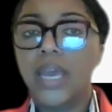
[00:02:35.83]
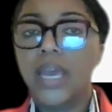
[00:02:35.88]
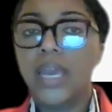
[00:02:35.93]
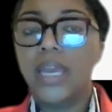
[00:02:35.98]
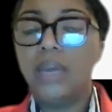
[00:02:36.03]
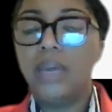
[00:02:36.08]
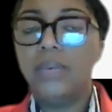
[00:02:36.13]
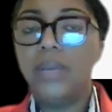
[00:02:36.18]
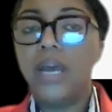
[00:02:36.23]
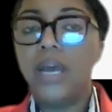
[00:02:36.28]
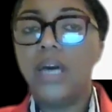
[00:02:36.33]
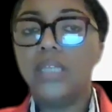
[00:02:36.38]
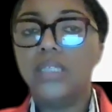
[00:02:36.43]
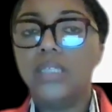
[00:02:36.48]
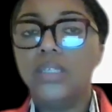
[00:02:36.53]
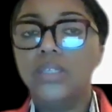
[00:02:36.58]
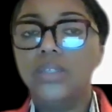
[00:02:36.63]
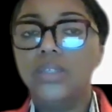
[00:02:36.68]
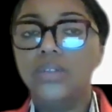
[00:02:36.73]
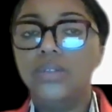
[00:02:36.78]
And we
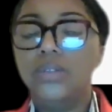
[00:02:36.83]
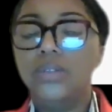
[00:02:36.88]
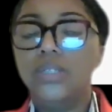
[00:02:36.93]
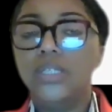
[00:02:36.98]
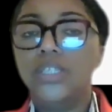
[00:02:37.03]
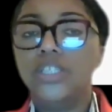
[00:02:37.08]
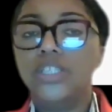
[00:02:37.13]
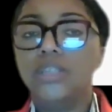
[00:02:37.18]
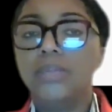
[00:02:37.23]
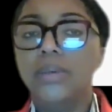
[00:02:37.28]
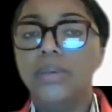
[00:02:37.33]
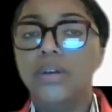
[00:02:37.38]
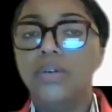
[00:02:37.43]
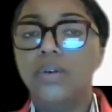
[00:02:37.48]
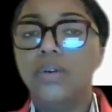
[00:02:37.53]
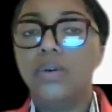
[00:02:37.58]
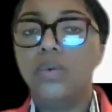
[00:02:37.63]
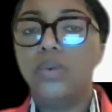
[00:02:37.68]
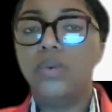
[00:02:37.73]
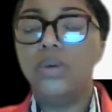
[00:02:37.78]
also use the
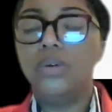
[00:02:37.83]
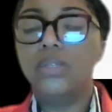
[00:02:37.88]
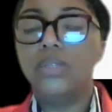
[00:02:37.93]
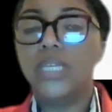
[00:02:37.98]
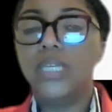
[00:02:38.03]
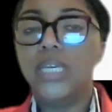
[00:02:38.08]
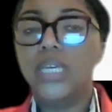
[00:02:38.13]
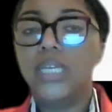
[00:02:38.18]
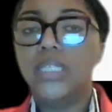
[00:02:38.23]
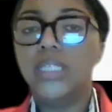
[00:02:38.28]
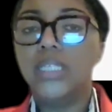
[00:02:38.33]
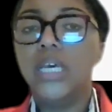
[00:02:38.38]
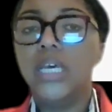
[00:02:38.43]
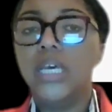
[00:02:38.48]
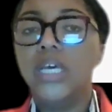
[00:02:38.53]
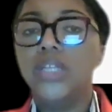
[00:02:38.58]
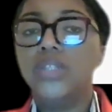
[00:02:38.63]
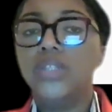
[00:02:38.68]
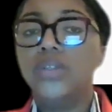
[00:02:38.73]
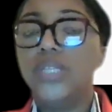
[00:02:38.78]
Shapiro-Wilk test
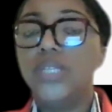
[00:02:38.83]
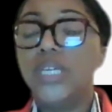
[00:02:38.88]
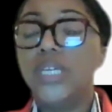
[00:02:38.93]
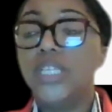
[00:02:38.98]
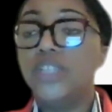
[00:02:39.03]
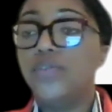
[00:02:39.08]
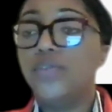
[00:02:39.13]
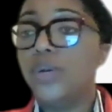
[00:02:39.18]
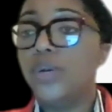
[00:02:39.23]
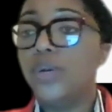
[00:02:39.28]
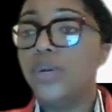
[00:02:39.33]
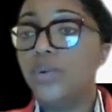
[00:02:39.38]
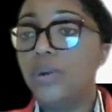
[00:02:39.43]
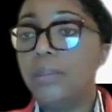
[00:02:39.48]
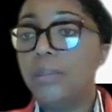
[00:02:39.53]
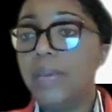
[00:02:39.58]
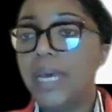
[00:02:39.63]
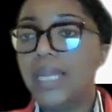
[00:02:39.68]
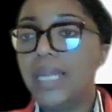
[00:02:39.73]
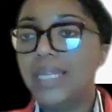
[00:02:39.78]
to test for
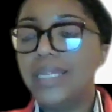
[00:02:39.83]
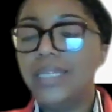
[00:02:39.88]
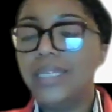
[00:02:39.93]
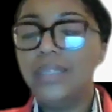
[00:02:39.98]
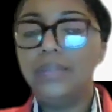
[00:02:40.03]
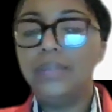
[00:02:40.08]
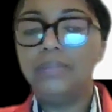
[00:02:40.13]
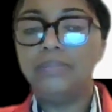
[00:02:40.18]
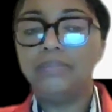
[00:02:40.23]
normality.